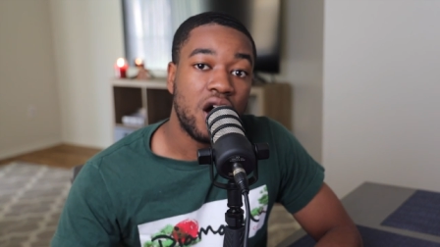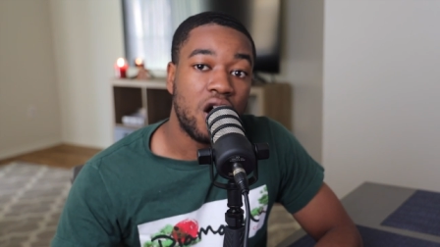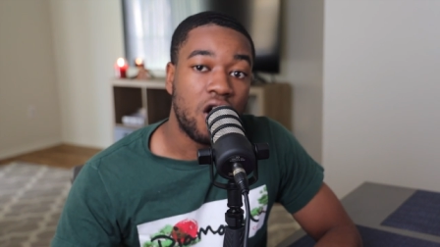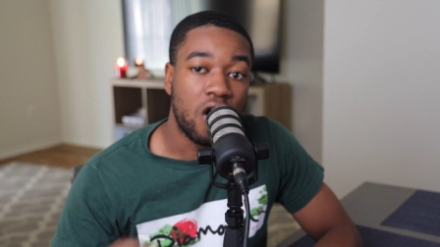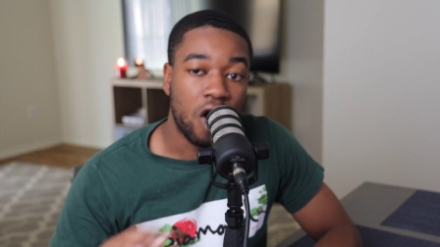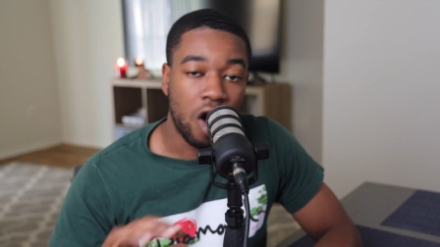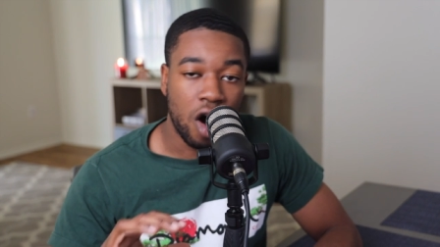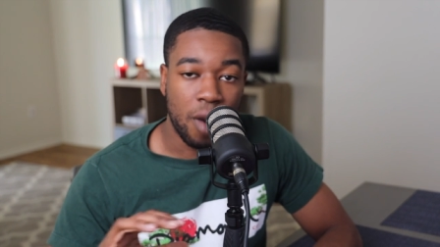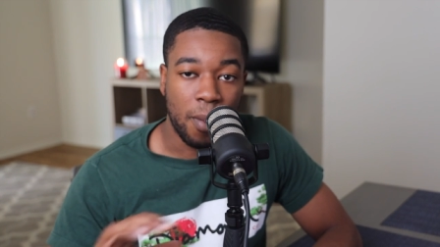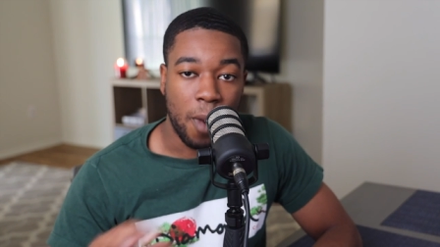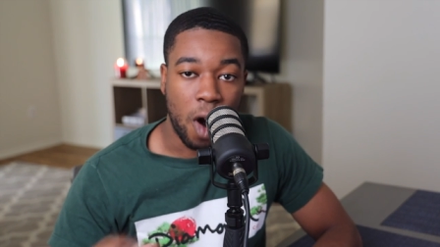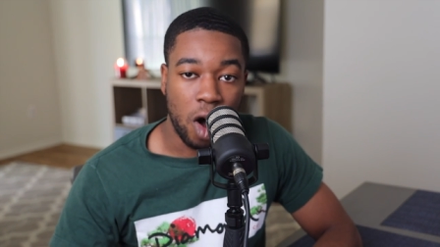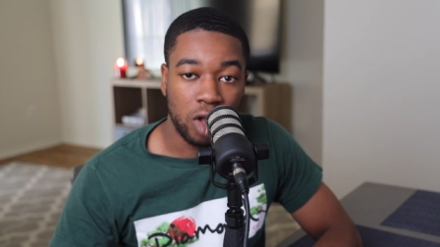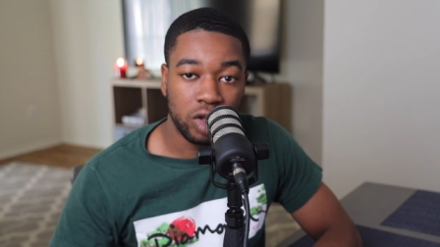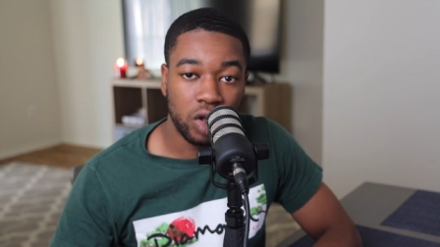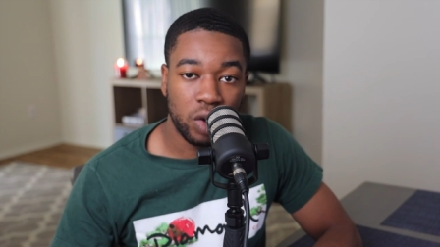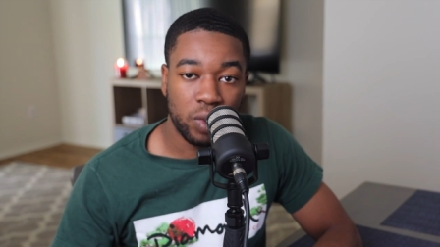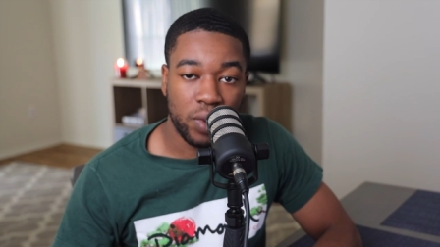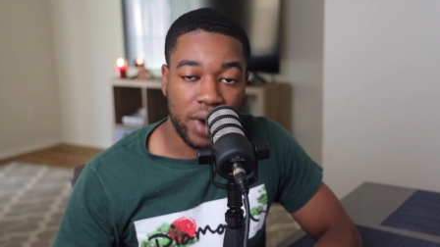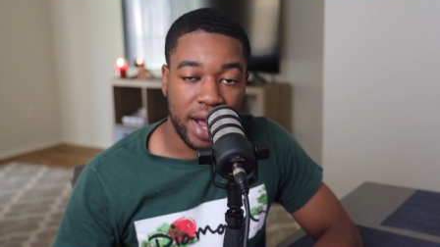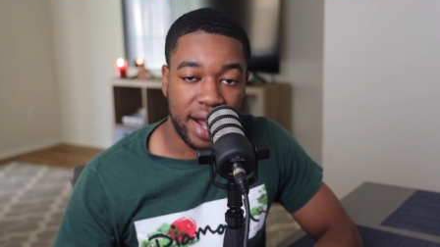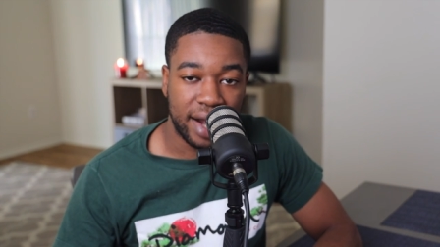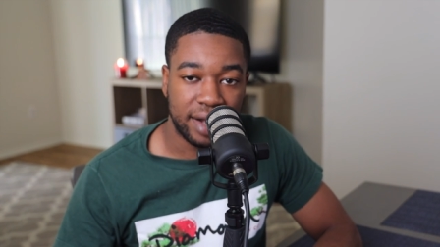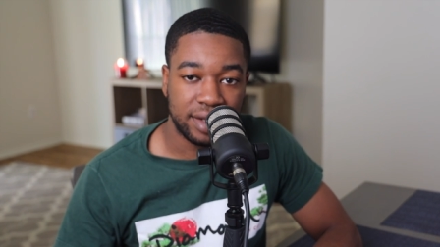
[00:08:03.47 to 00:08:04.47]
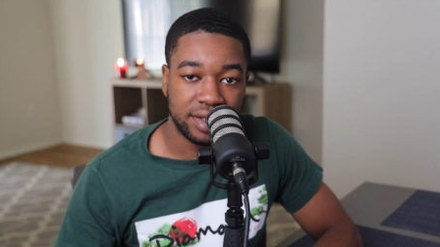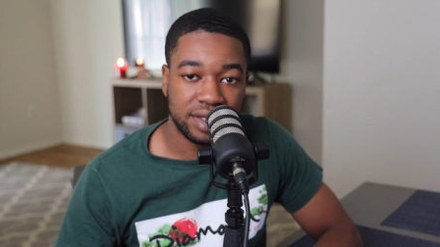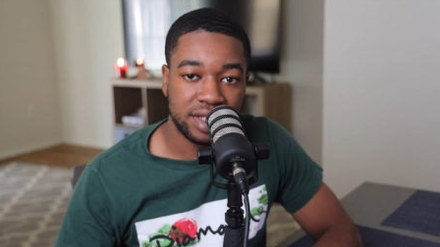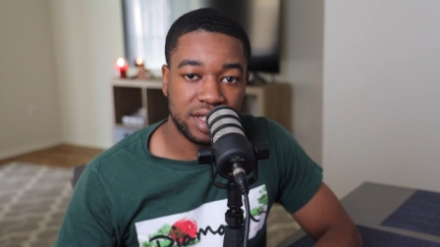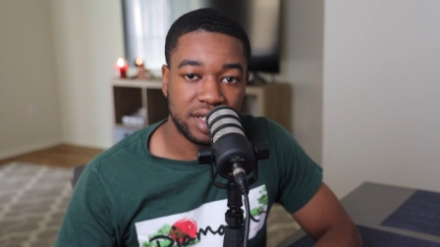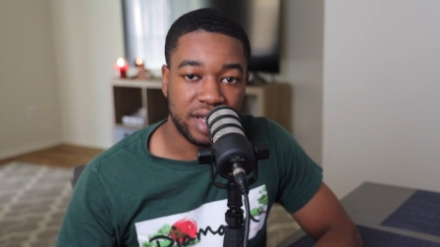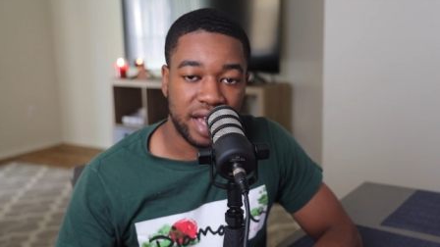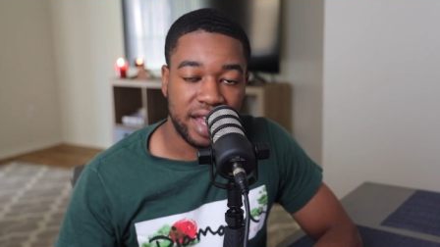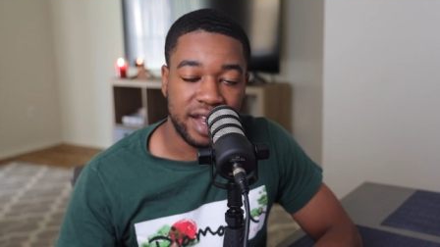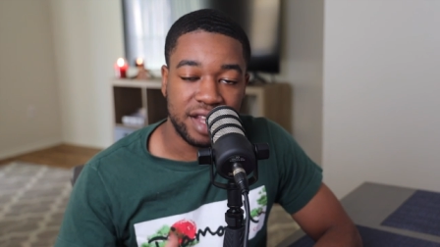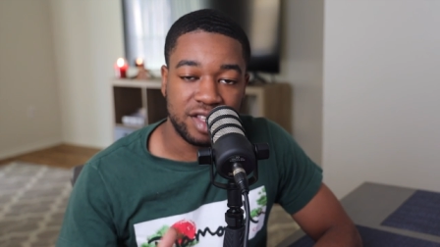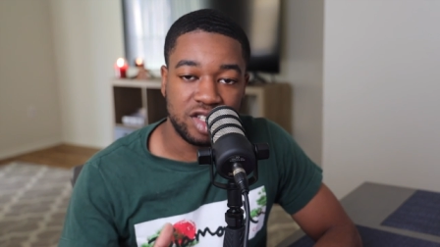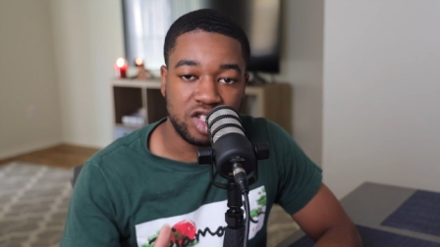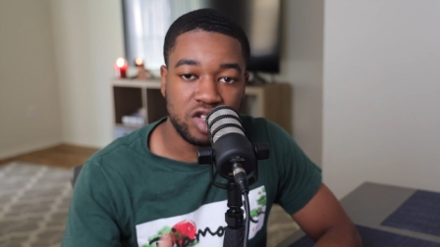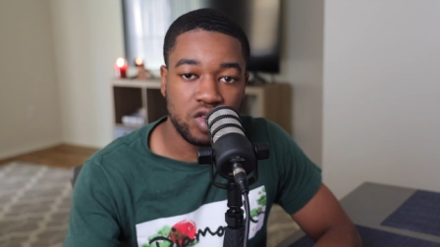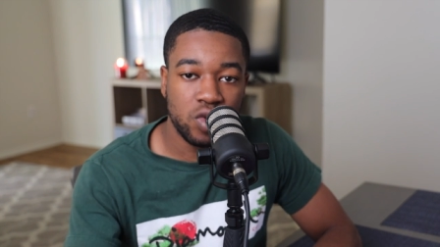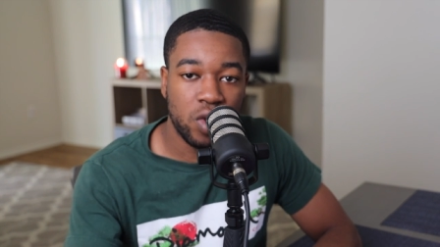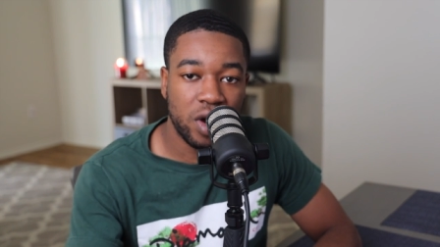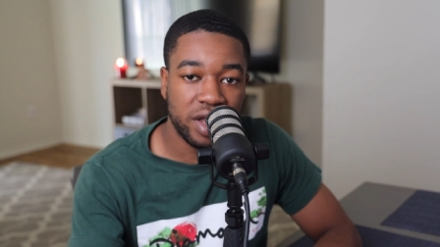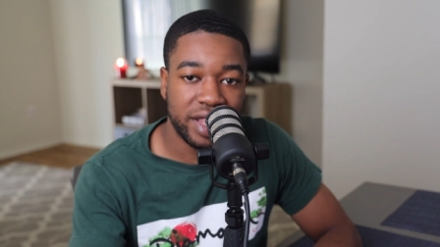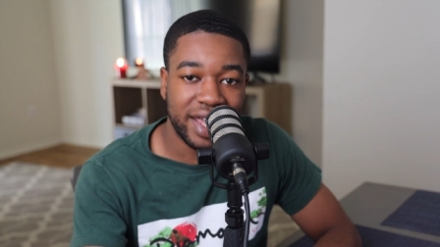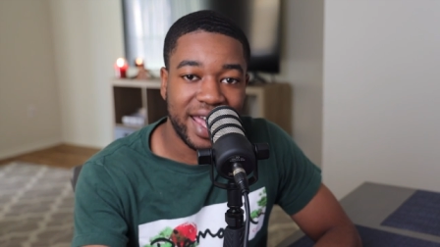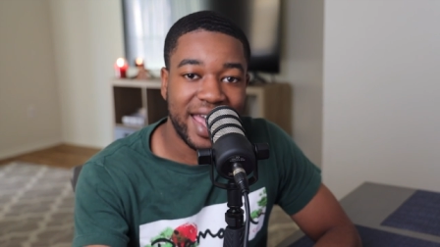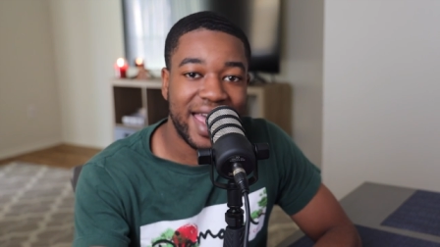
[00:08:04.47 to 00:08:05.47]
all around, and that you
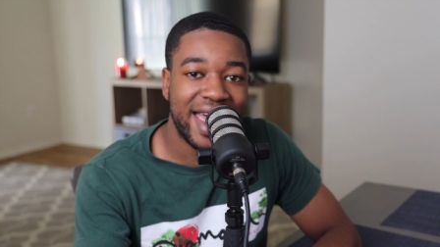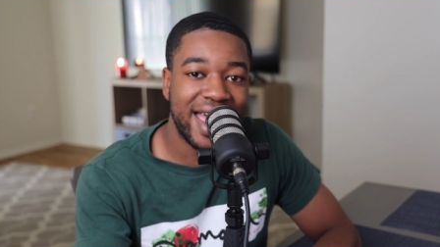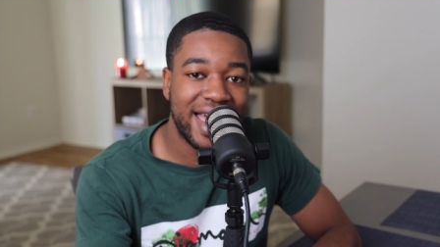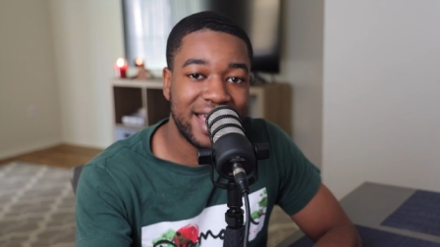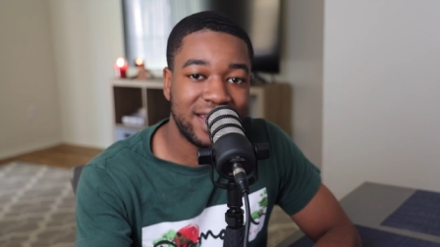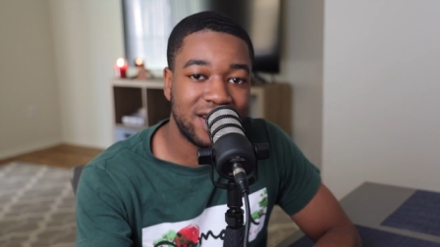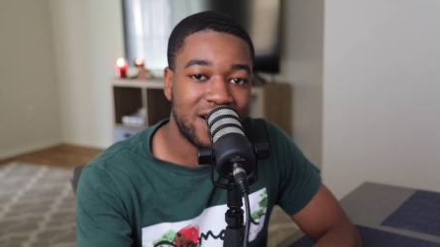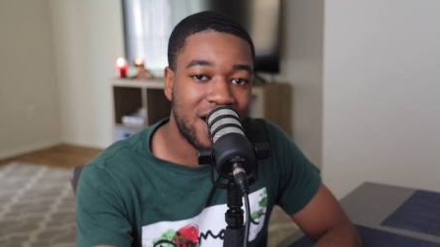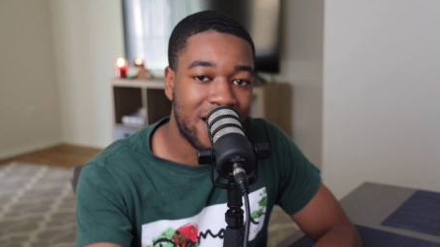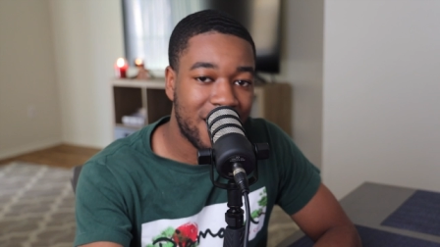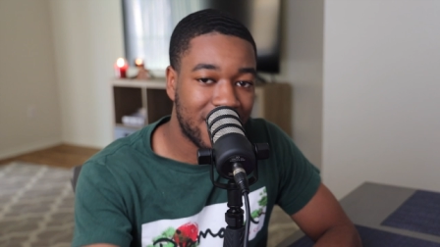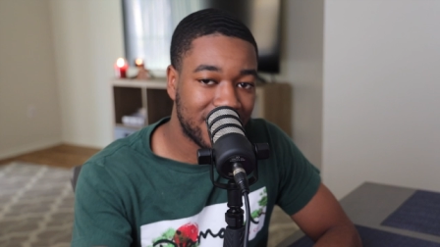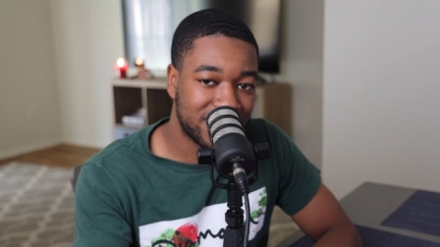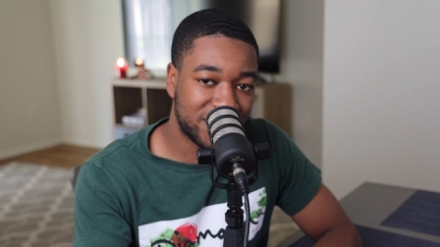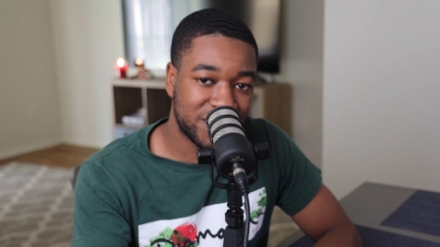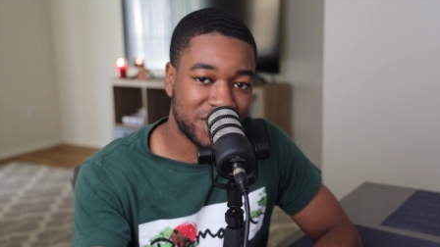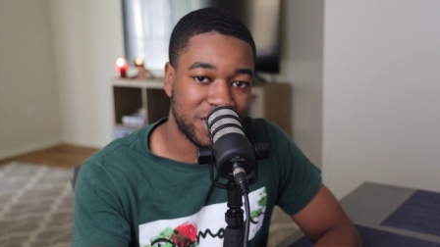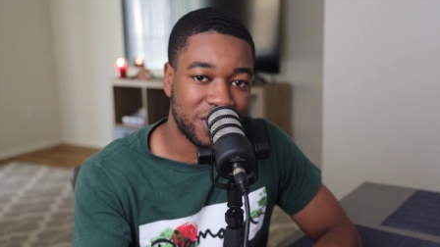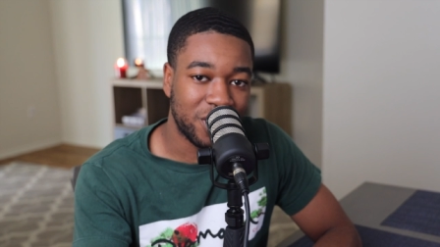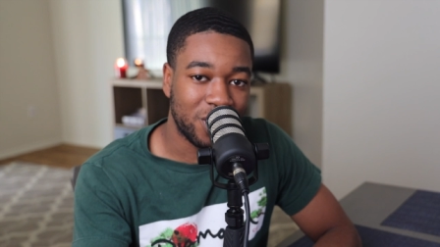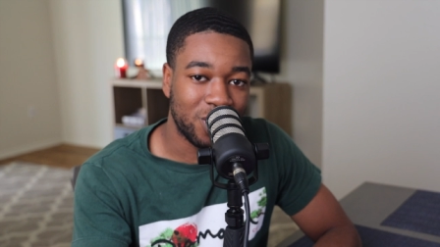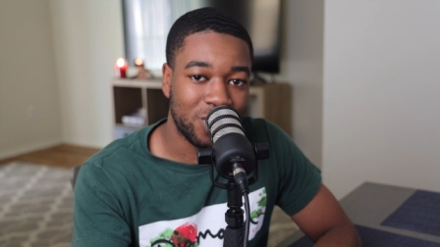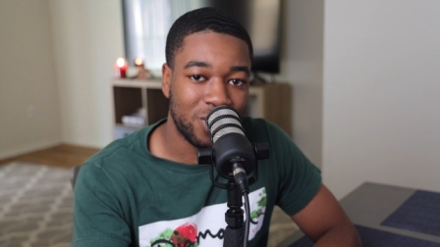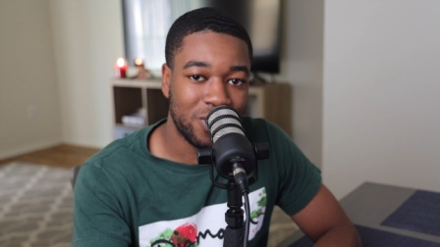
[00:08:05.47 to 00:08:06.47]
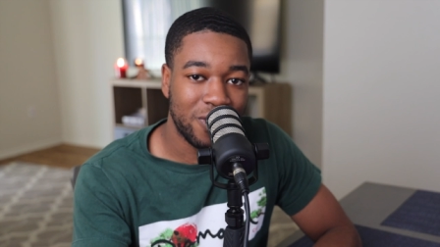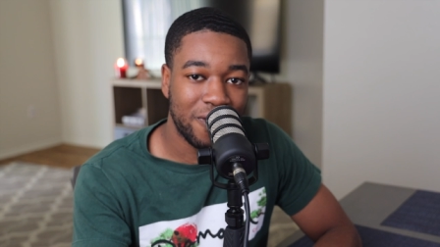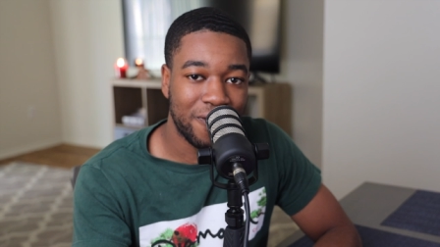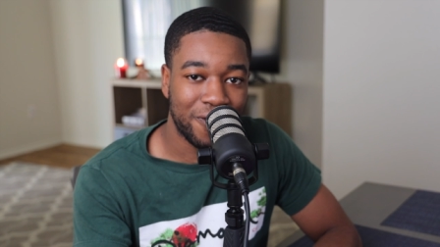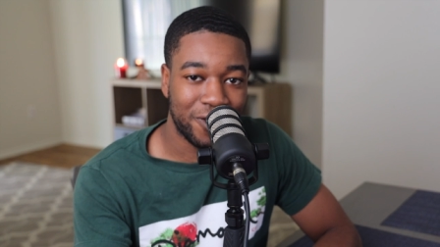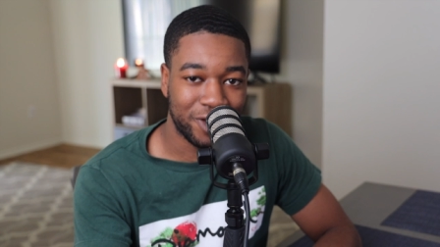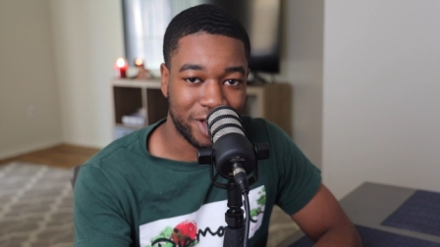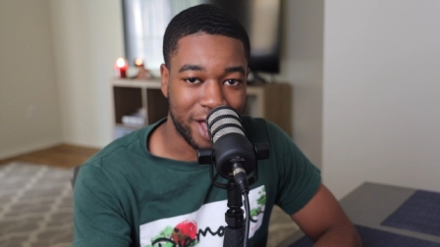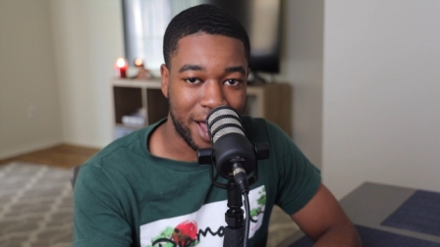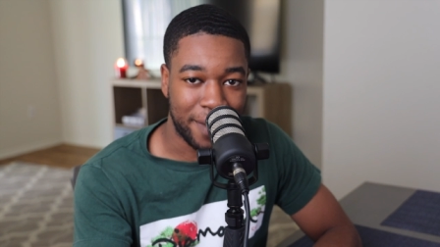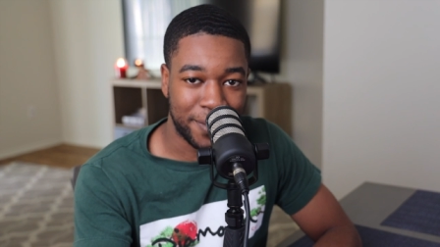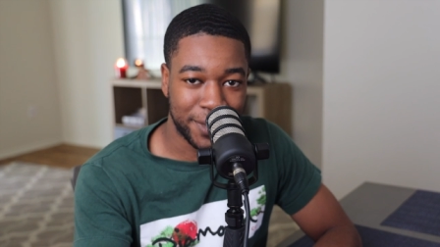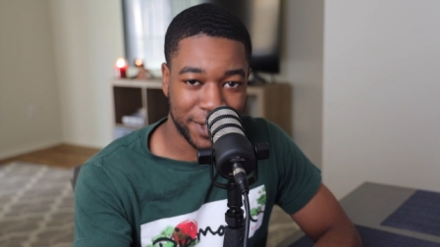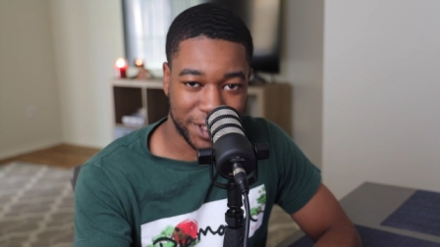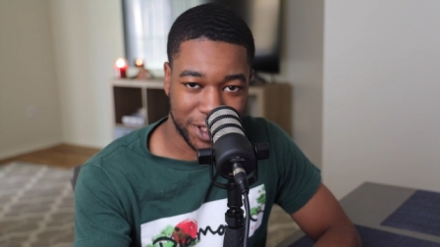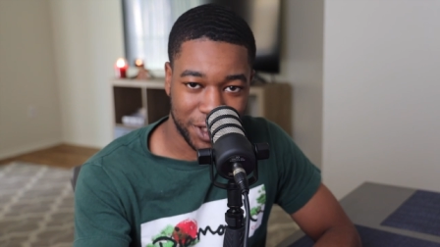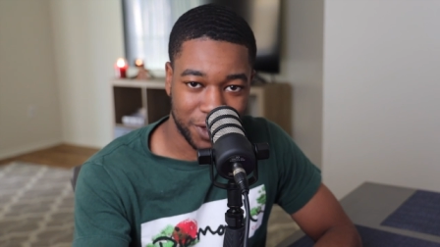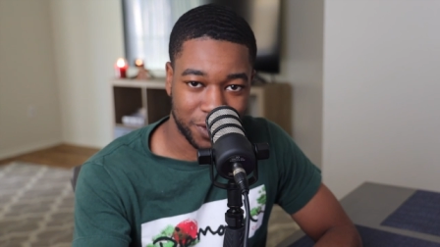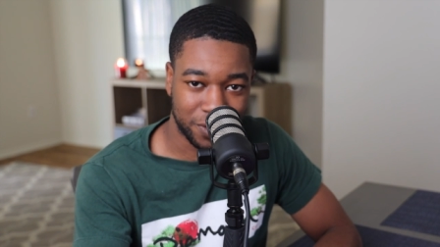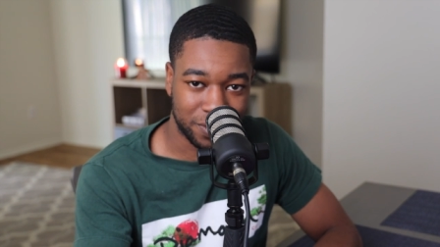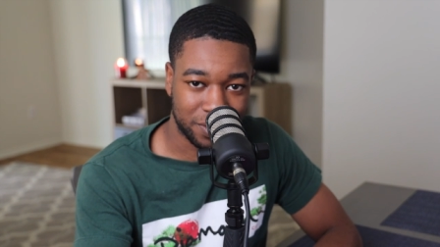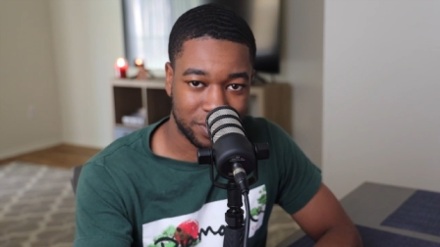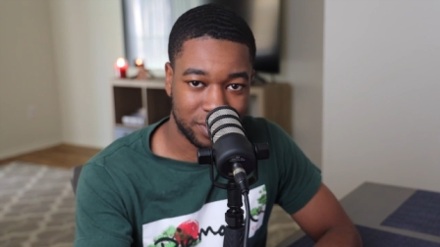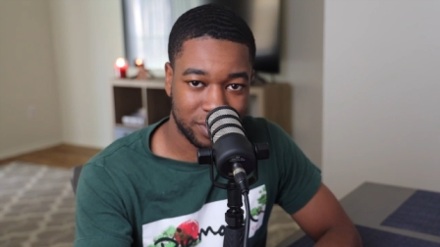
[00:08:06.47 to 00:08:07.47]
are the head honcho for that platoon.